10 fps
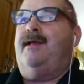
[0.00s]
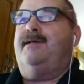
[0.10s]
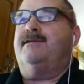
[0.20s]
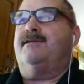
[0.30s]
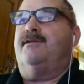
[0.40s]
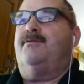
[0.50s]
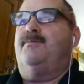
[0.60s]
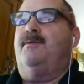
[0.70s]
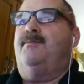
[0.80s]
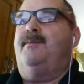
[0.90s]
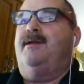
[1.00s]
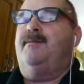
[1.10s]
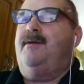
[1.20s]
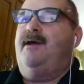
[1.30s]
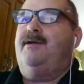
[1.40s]
Hey, Slow
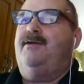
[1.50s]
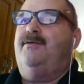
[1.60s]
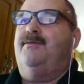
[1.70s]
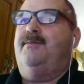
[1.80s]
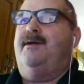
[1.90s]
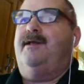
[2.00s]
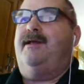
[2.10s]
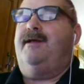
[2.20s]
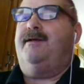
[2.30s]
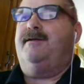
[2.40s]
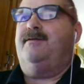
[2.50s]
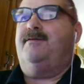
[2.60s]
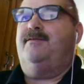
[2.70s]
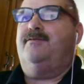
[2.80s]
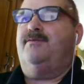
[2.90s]
Momentum, how you doing, buddy?
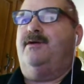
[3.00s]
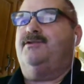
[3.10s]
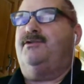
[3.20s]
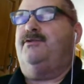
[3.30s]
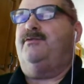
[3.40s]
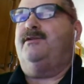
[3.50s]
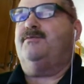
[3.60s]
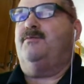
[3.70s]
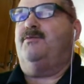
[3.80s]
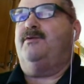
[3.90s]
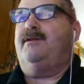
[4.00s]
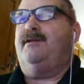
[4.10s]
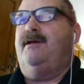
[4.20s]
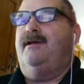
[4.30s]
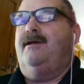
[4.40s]
Watching you this morning.
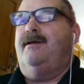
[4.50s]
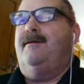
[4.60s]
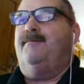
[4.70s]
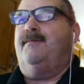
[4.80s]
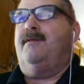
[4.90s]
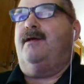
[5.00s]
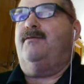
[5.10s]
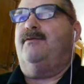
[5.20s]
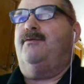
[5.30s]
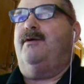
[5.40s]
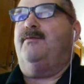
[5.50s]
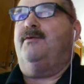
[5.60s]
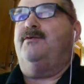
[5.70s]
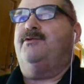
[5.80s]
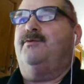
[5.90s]
I don't know what
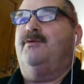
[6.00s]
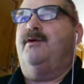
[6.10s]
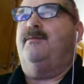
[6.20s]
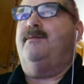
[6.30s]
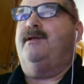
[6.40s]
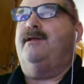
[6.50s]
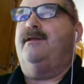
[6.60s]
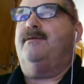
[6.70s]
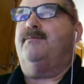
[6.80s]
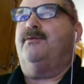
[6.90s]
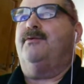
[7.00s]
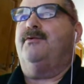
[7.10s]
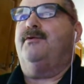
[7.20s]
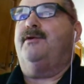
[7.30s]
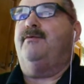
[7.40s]
road you were on, but it looked
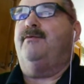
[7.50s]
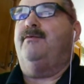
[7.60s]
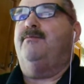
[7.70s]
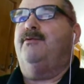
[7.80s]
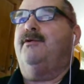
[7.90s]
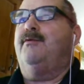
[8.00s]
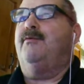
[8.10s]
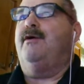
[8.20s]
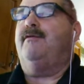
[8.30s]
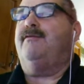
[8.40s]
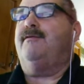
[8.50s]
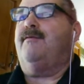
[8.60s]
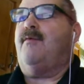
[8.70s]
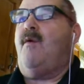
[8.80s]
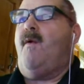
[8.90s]
pretty rough.
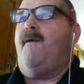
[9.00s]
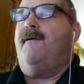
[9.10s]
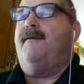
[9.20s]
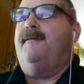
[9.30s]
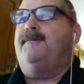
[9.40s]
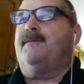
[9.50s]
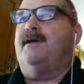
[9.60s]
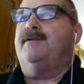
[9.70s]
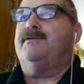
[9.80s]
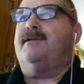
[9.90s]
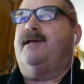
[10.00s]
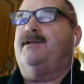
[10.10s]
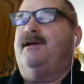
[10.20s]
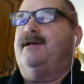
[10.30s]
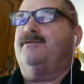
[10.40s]
I
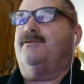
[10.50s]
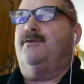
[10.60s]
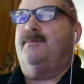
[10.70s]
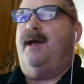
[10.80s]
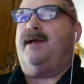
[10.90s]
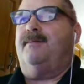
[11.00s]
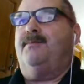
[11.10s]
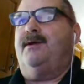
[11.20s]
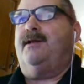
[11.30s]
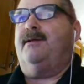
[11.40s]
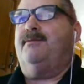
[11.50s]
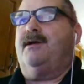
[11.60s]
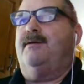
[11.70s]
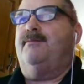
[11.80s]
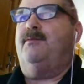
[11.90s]
understand you guys are going back and picking up a
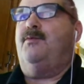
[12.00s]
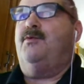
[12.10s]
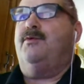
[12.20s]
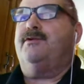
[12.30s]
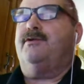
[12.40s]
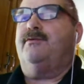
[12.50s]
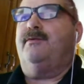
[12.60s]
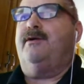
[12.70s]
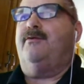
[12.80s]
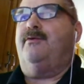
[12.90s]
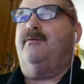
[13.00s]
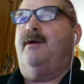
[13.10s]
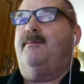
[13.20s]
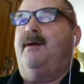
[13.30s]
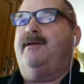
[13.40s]
couple more and turning around and going
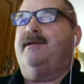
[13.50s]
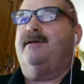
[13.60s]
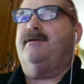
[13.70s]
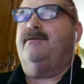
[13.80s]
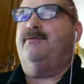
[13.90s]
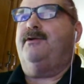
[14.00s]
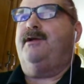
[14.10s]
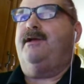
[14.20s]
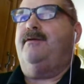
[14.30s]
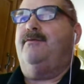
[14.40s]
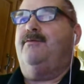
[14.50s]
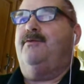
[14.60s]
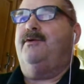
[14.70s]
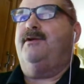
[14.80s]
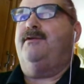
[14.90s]
right back to where
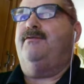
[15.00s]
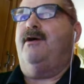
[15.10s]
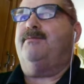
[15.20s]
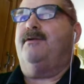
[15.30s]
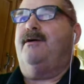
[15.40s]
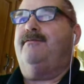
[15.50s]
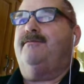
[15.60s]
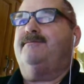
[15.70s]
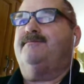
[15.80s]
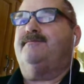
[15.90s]
you dropped off.